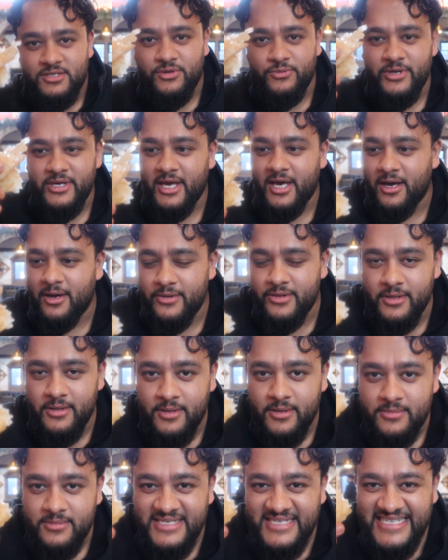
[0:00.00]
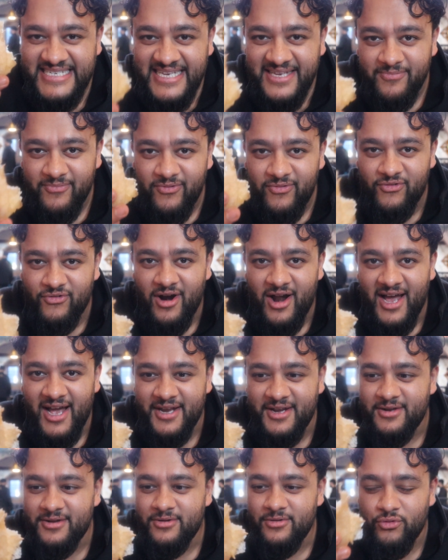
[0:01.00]
So we get the deep
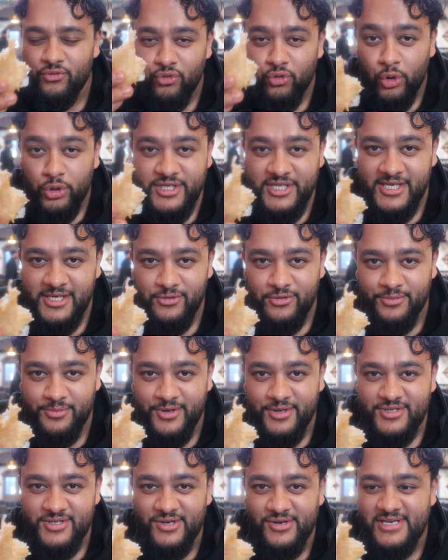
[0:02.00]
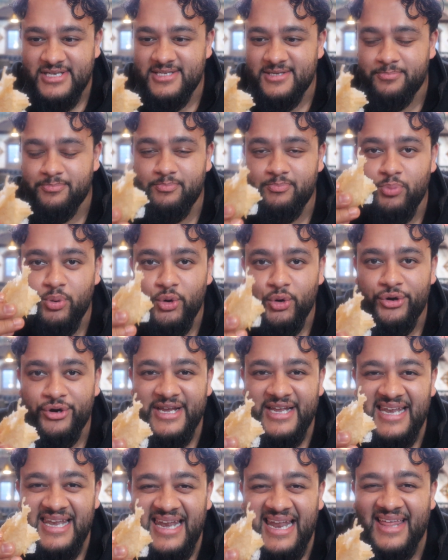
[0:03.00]
fried roti almost, so it's a puri
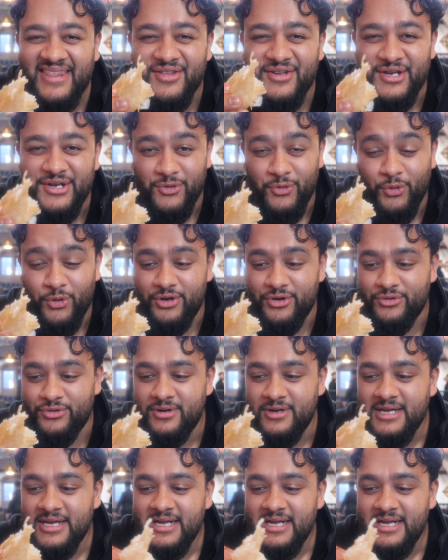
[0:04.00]
lathered in oil.